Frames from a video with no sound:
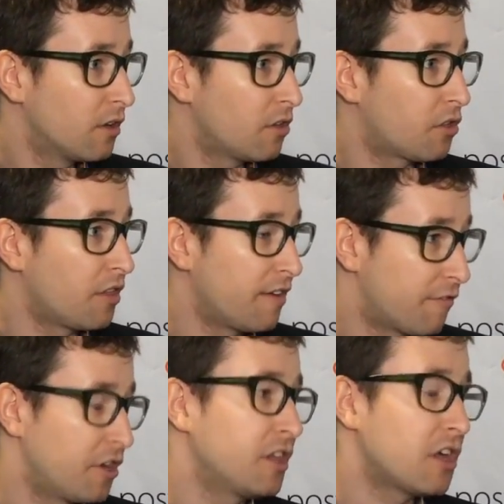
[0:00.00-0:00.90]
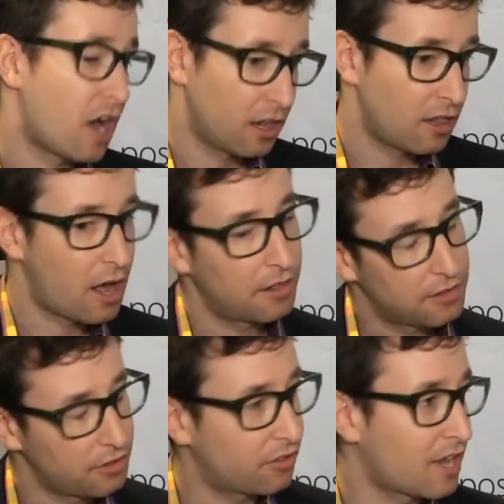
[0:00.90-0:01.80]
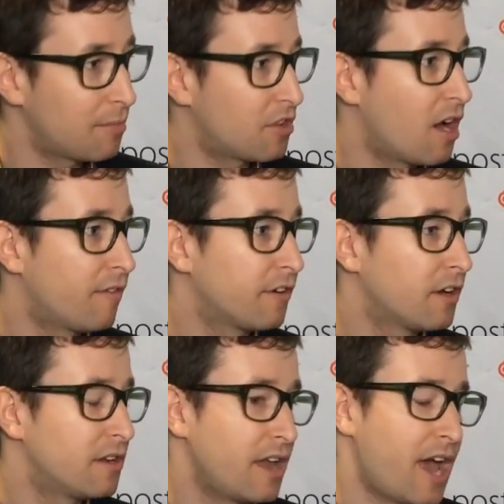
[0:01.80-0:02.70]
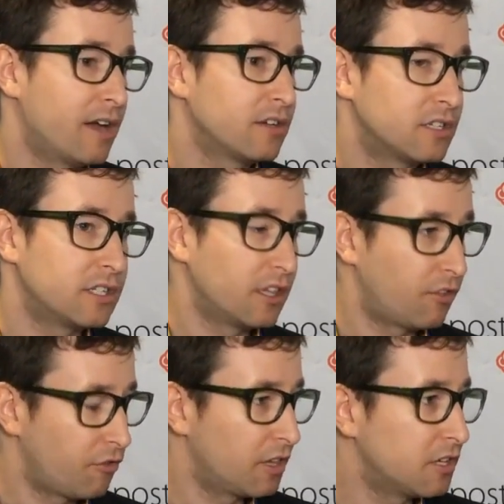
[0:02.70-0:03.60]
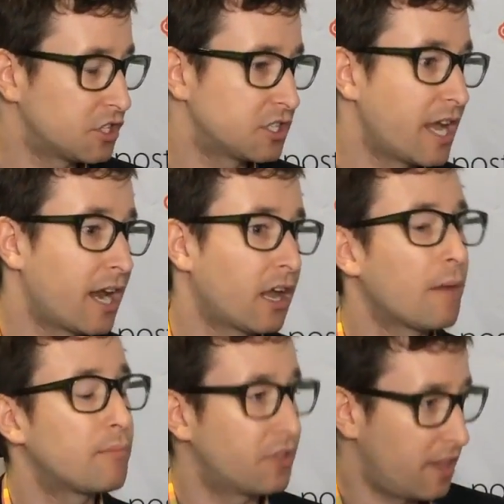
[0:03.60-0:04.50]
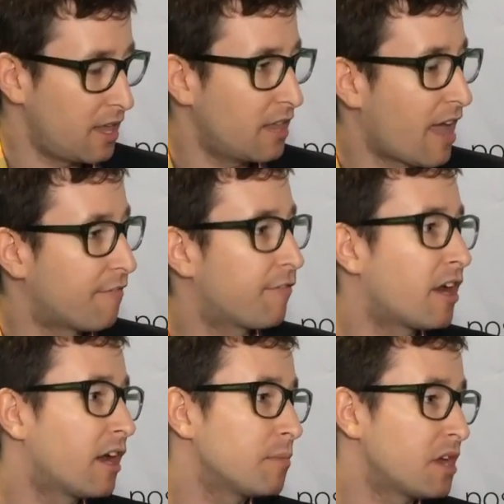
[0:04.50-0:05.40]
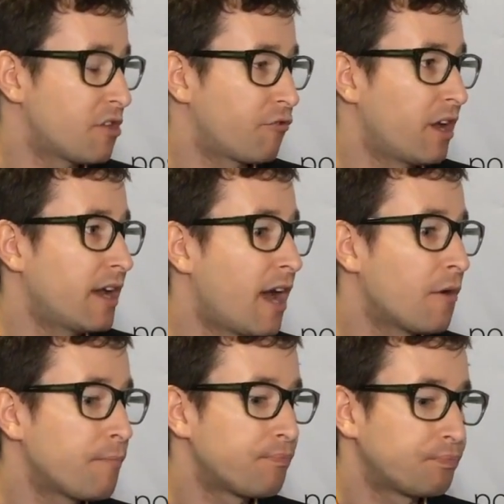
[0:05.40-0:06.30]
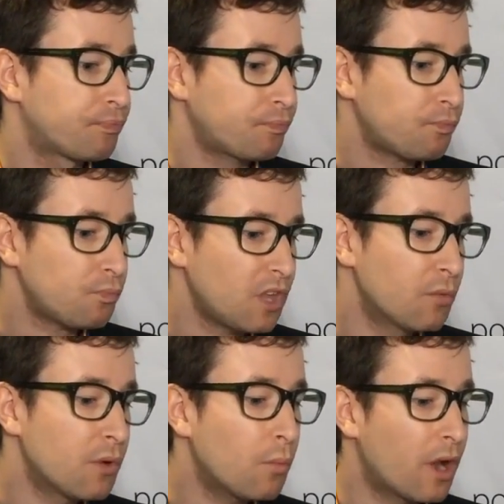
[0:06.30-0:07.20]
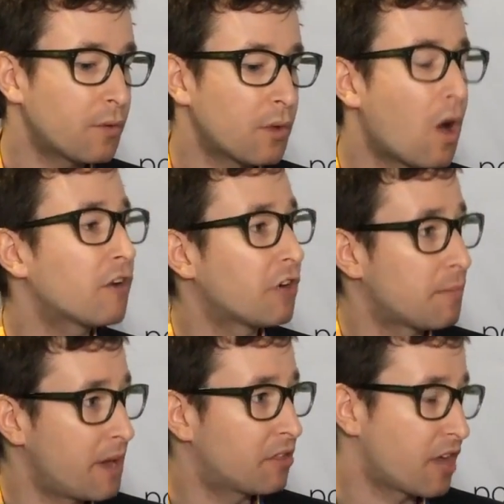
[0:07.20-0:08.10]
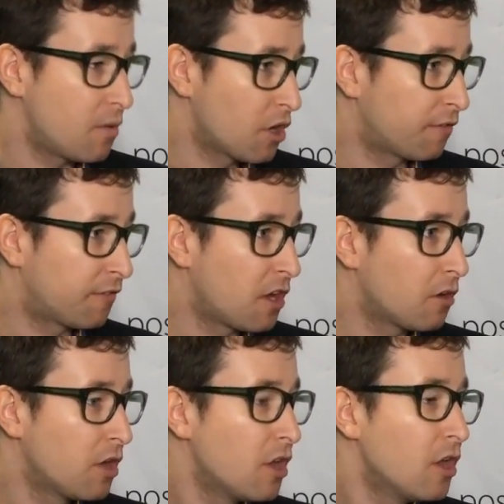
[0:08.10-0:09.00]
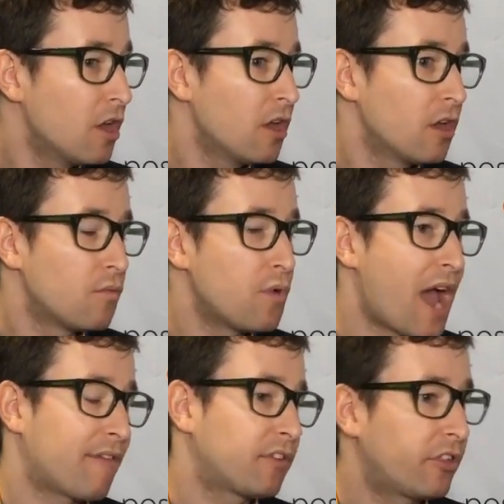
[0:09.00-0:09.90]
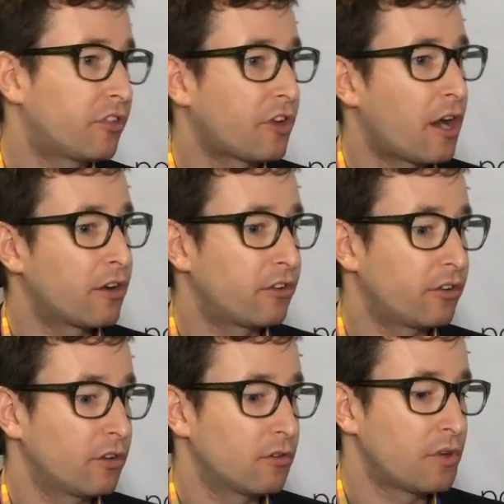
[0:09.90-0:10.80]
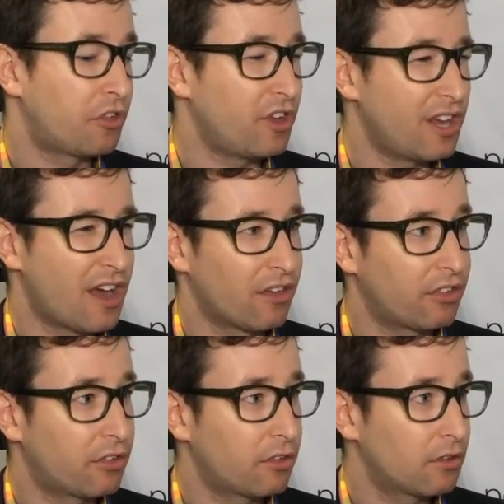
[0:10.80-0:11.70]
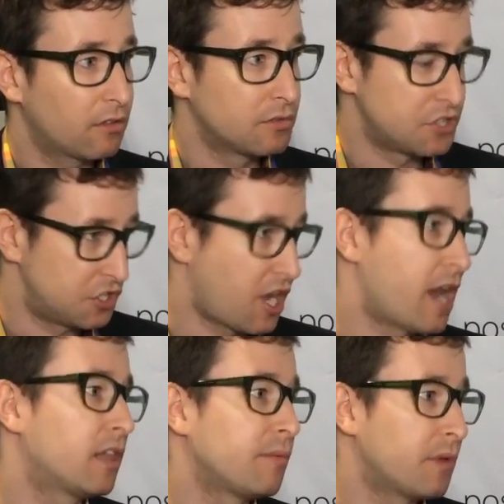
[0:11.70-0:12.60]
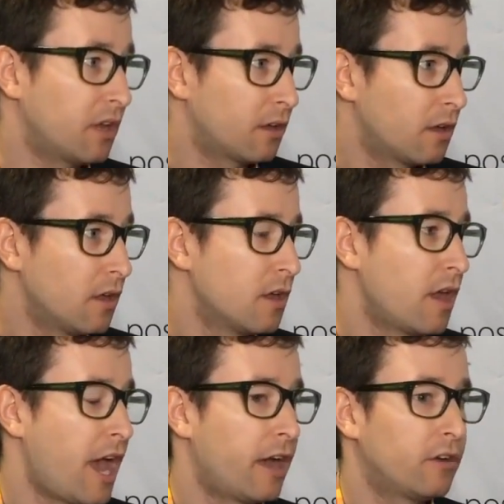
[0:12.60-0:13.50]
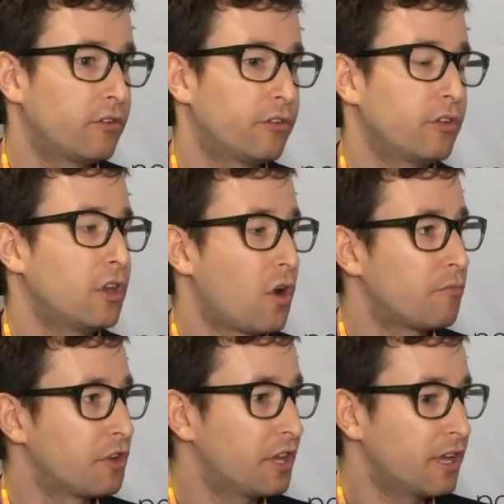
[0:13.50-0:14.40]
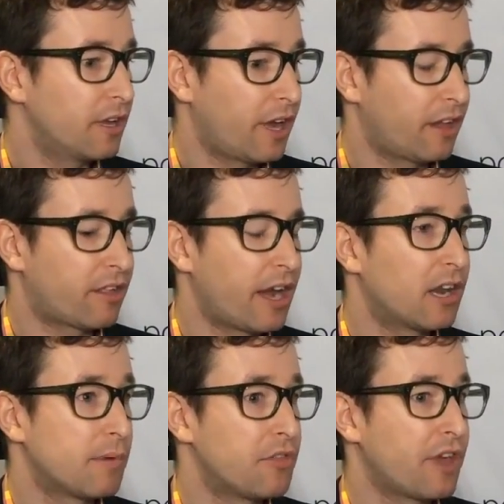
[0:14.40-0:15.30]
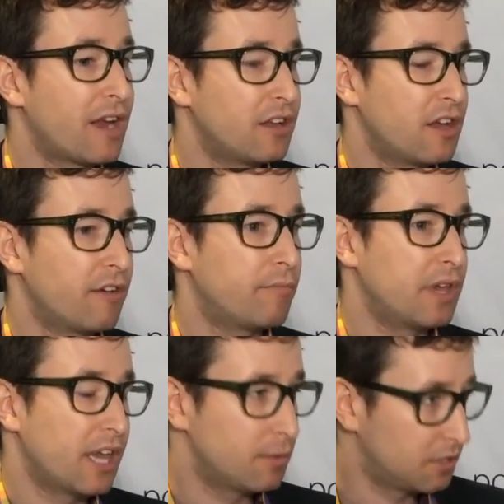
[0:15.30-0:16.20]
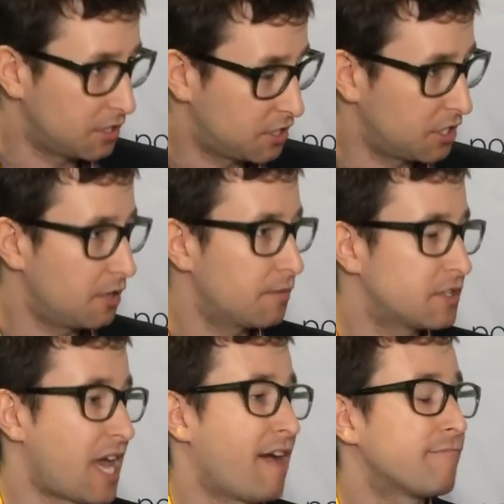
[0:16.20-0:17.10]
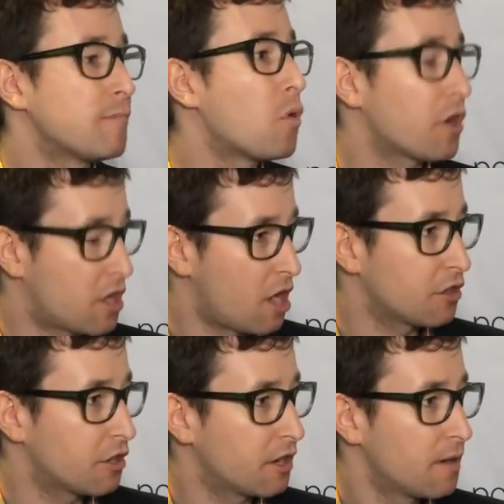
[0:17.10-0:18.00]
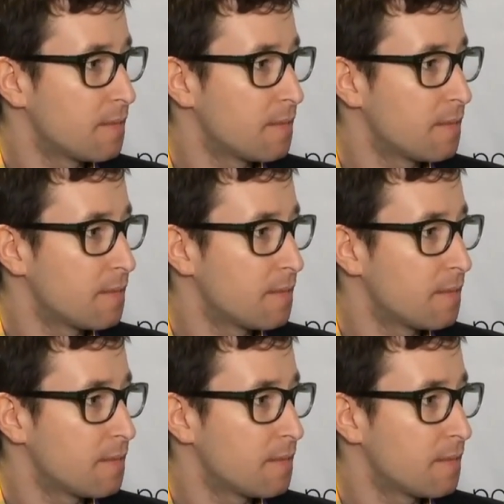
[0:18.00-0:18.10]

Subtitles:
So they've really got a lot of those steps covered, and it's really just getting up to in that front end, because right now, when we want to run a baselight workflow, we have to start with CDLs, which is kind of limiting. And I'm really excited about the idea of being able to have more color